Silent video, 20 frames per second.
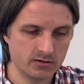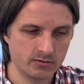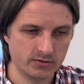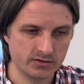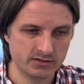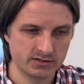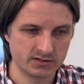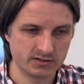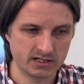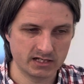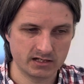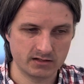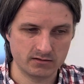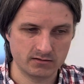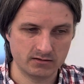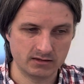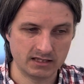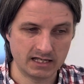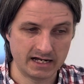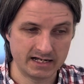where there's like
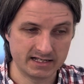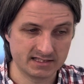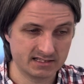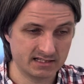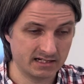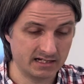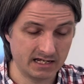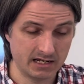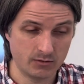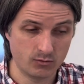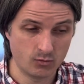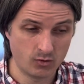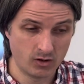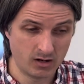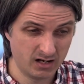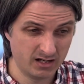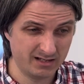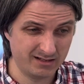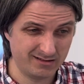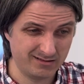lines that I
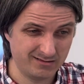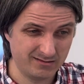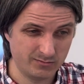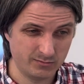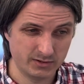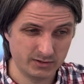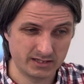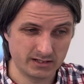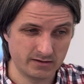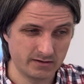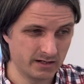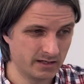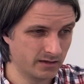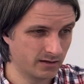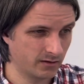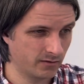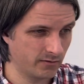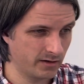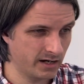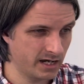want, but they're in the
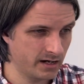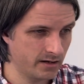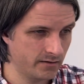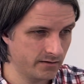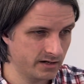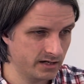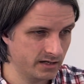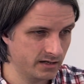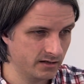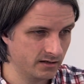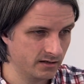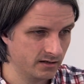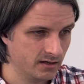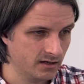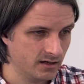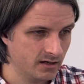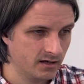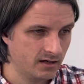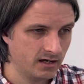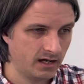gray area,
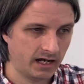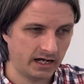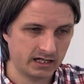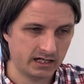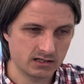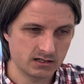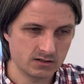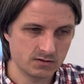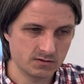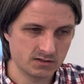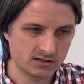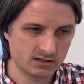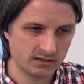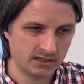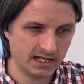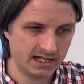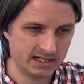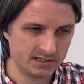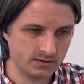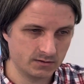I can use the
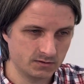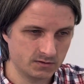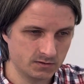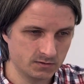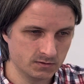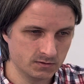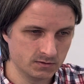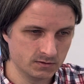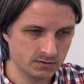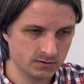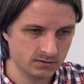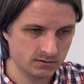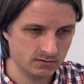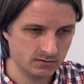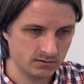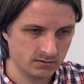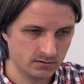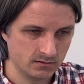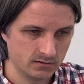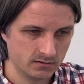lasso tool
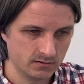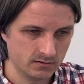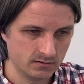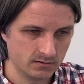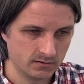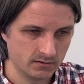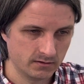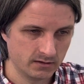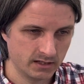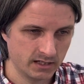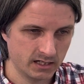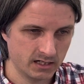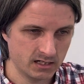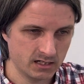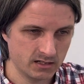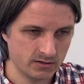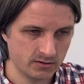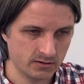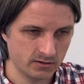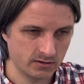and
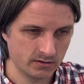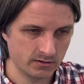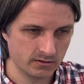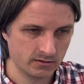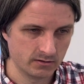either